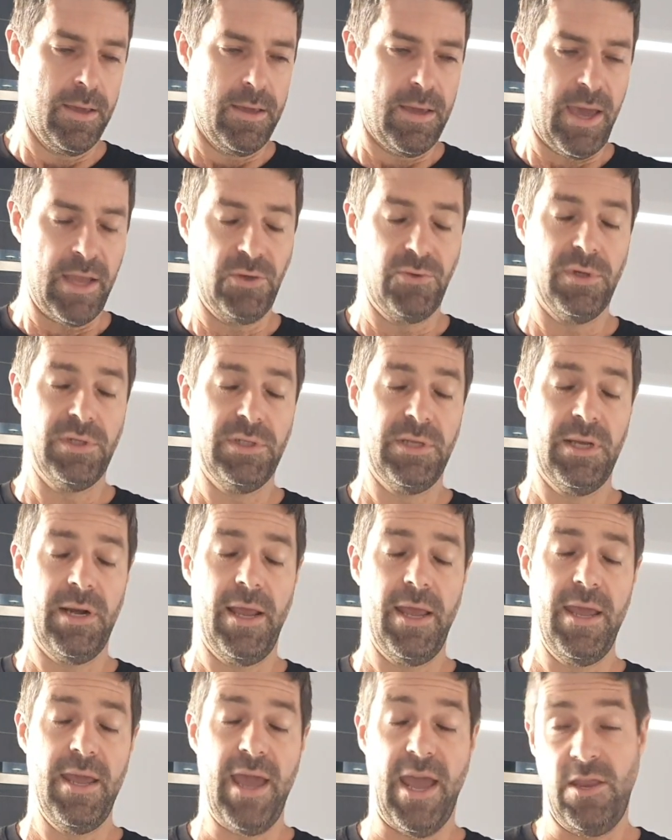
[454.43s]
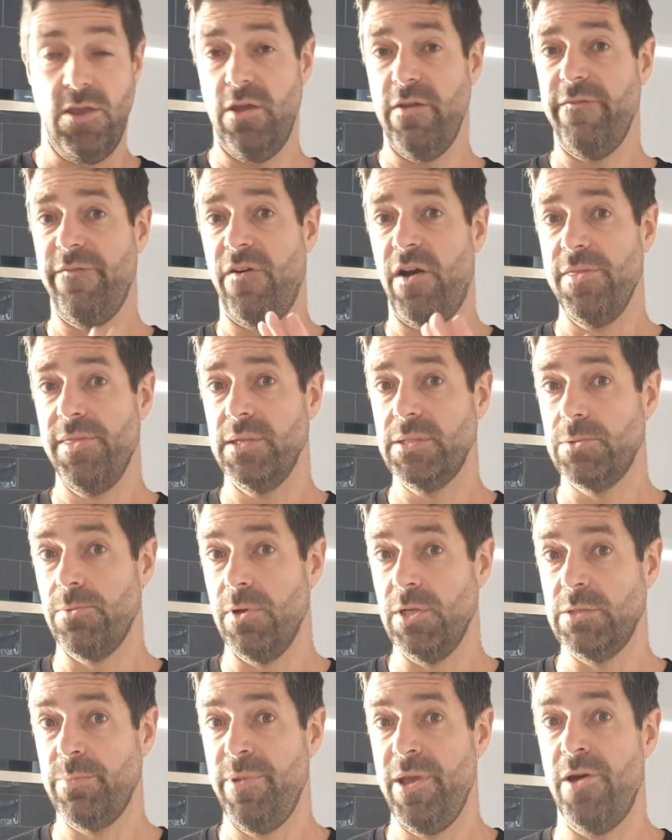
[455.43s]
Interestingly, and you can find this
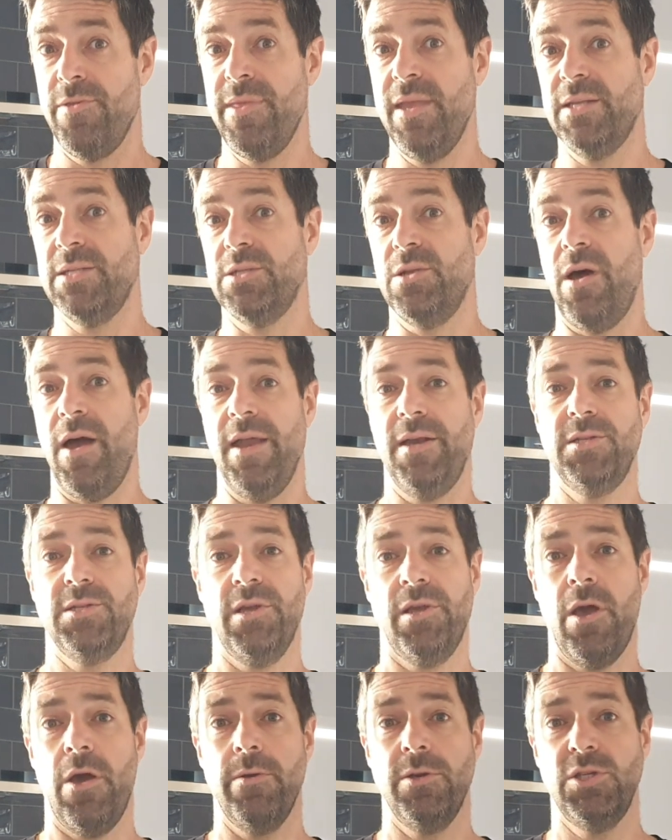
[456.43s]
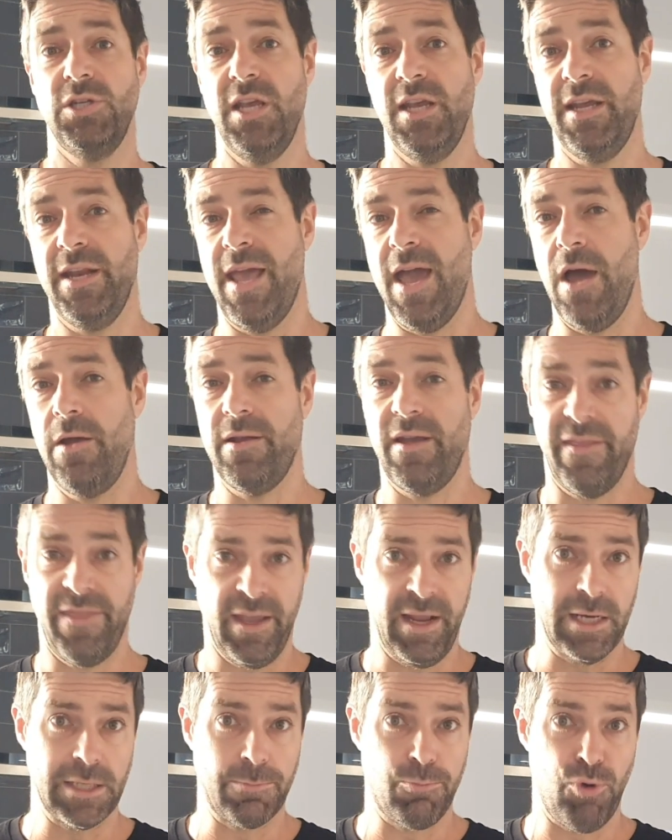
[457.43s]
recipe on their site, so go and check it out. I think
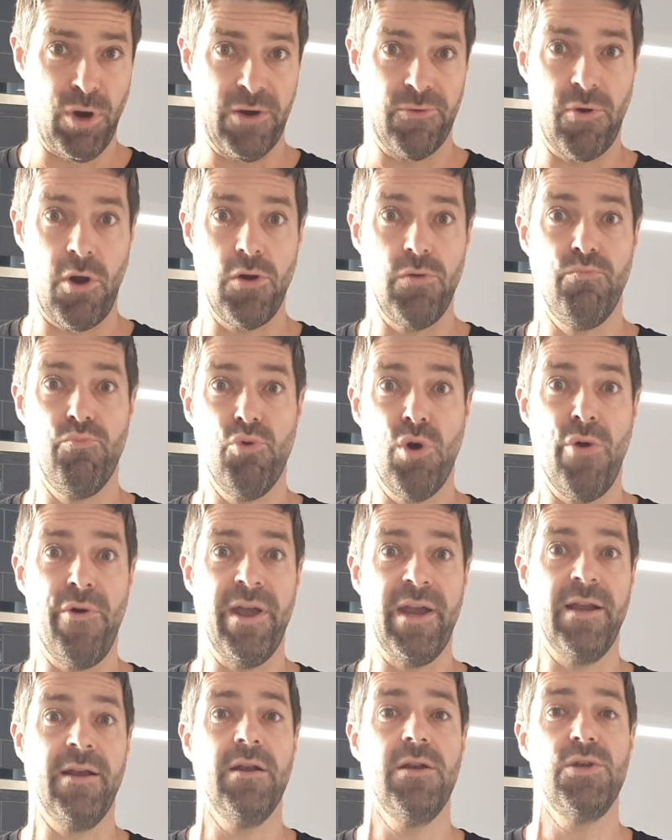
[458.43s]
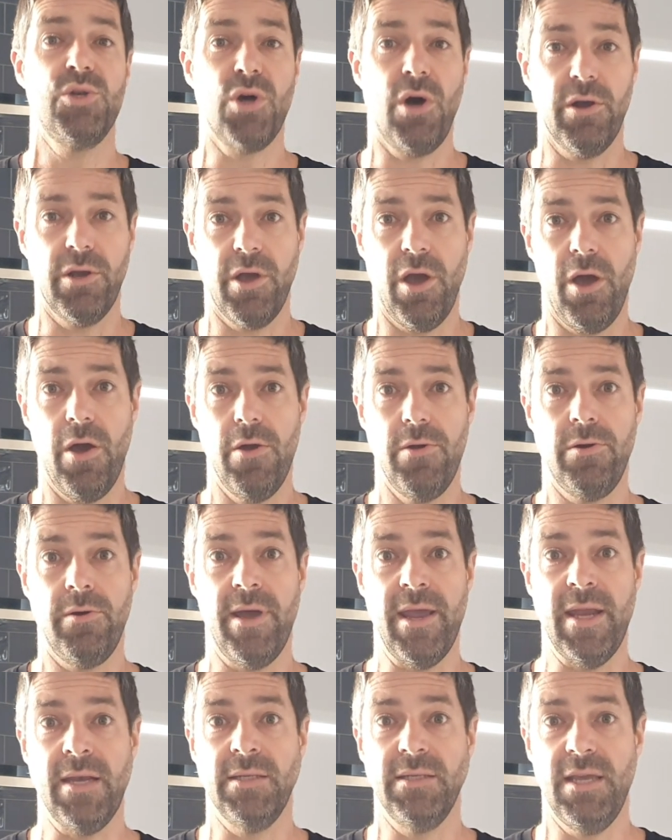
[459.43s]
it's
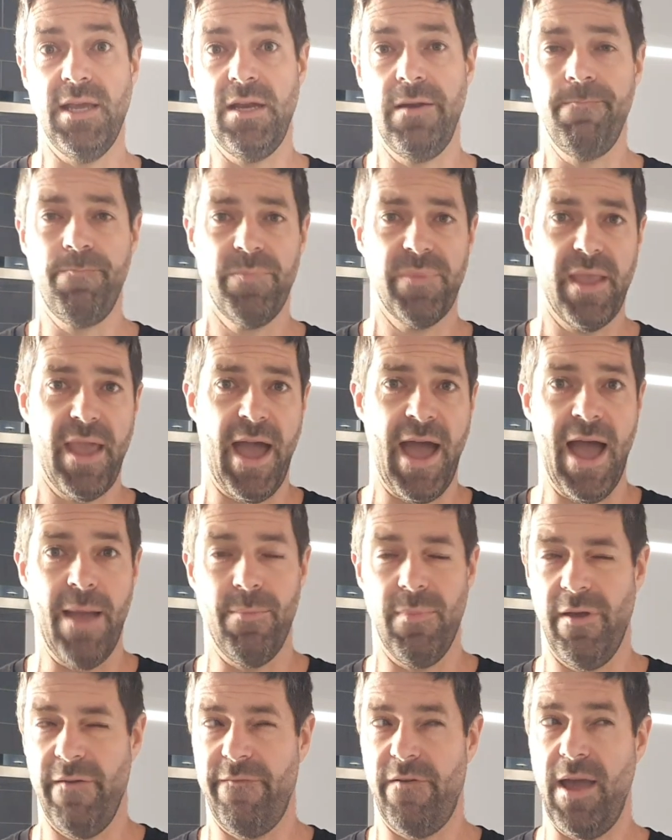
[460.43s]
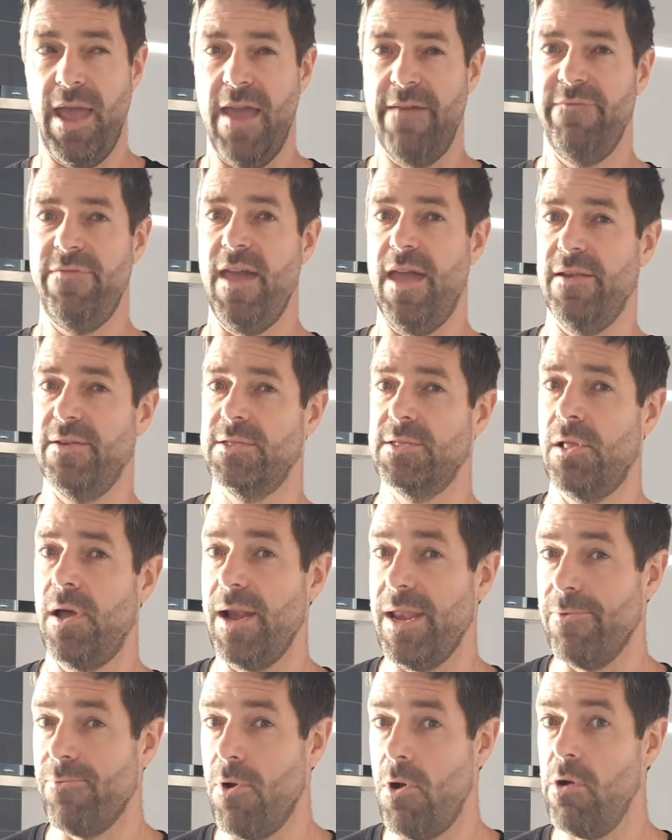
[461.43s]
brickroadbrewing.co.nz. If I have that
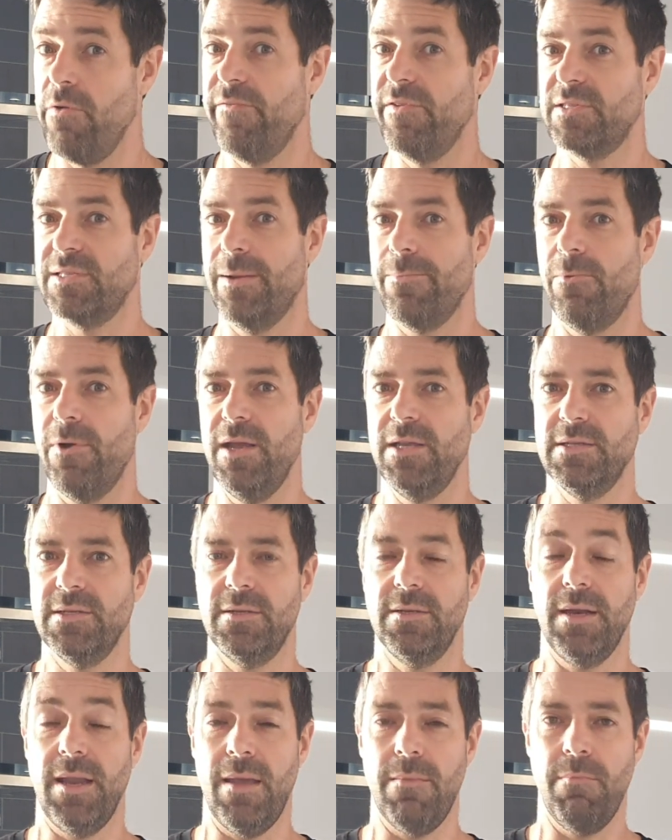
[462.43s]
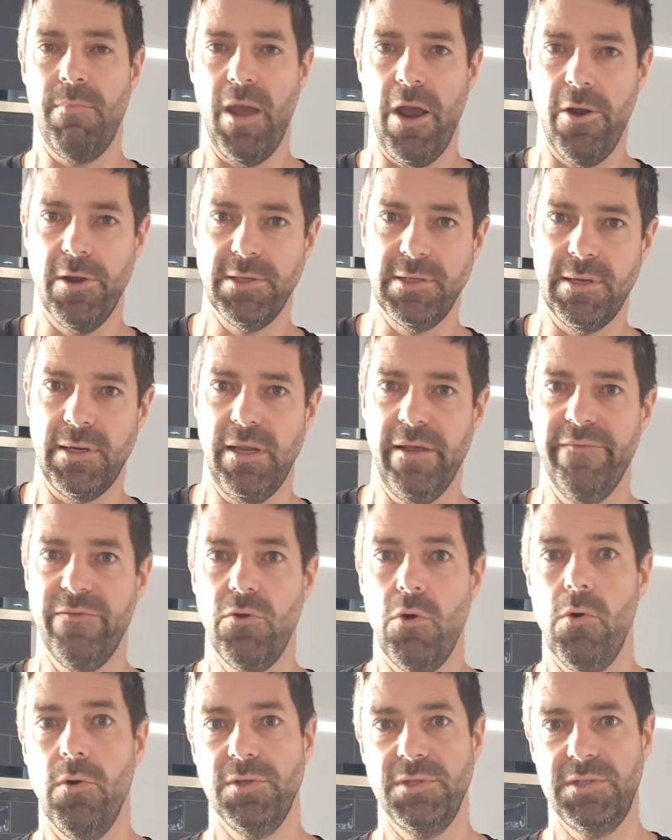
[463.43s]
slightly wrong for some reason, embarrassingly of
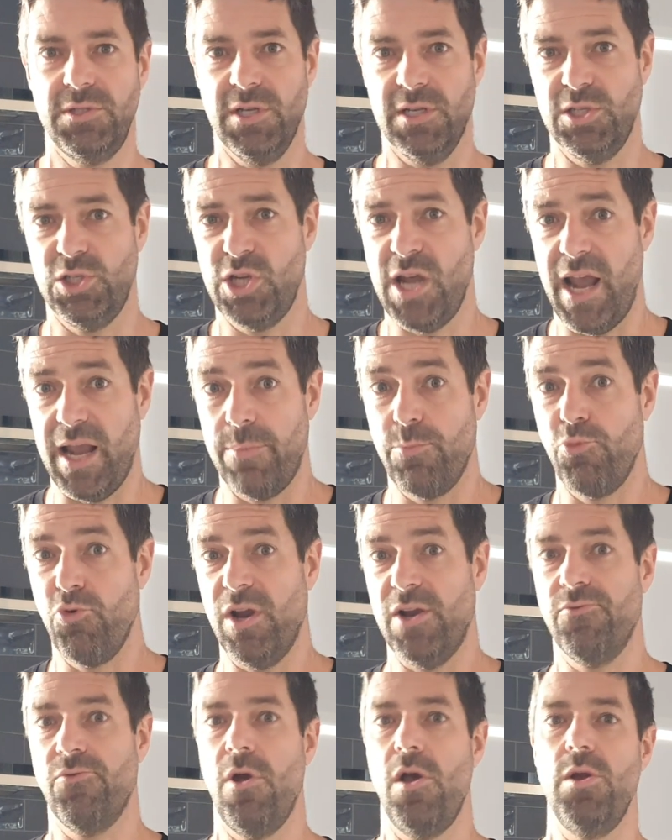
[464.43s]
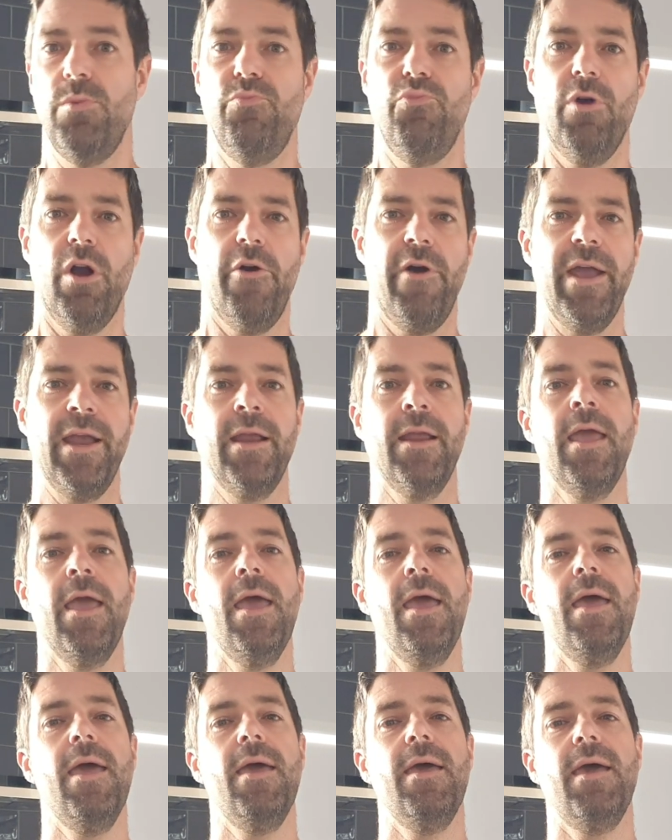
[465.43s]
course, just chuck Brick Road Brewing
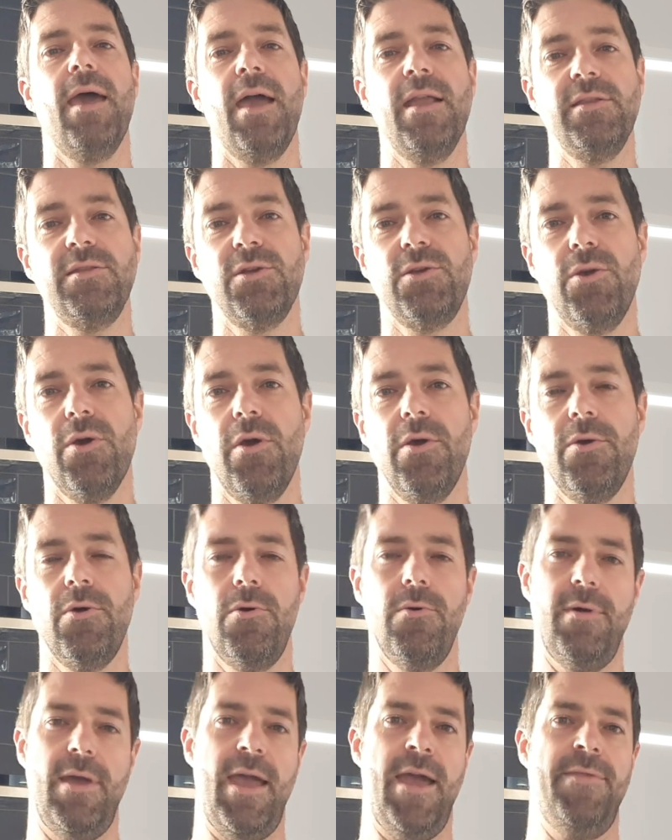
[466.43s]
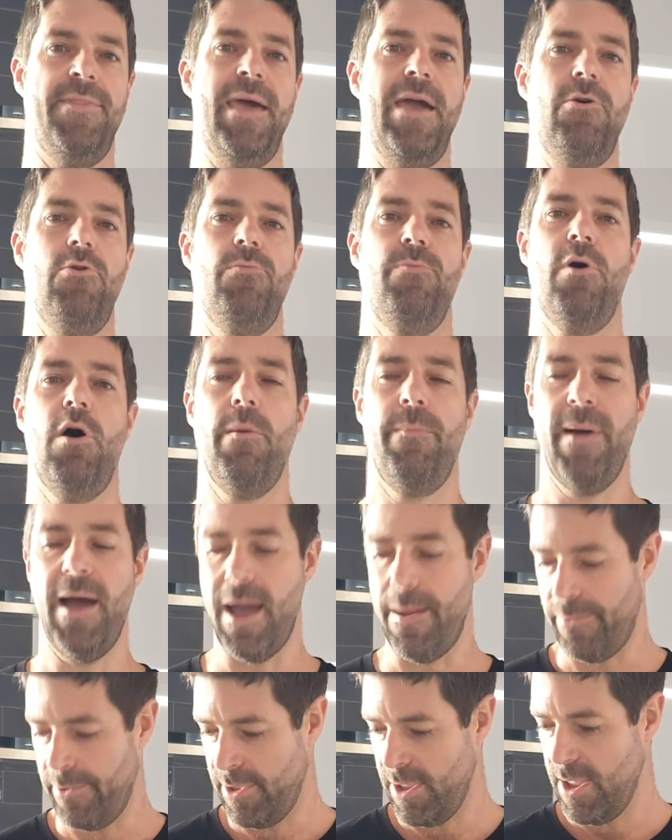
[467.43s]
into Google and they will pop
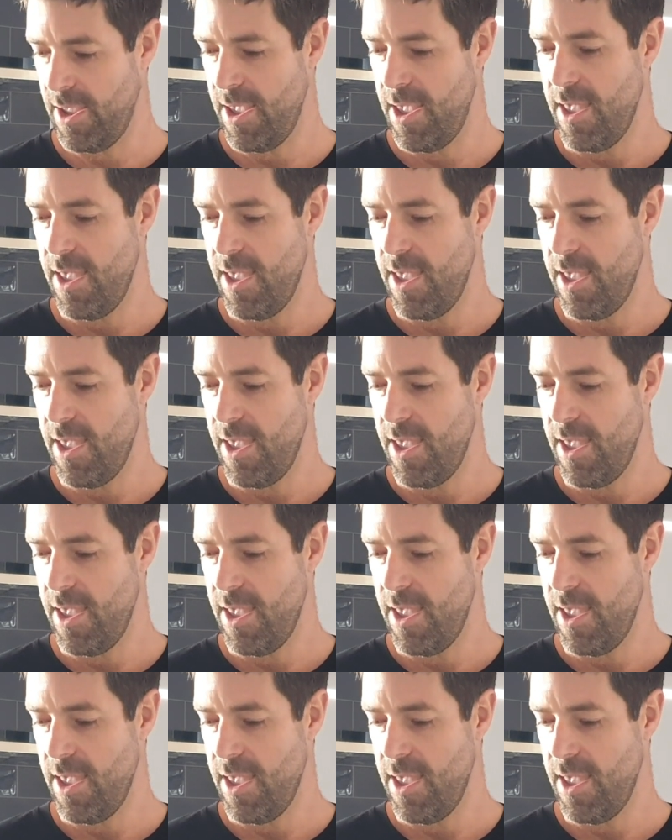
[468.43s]
up.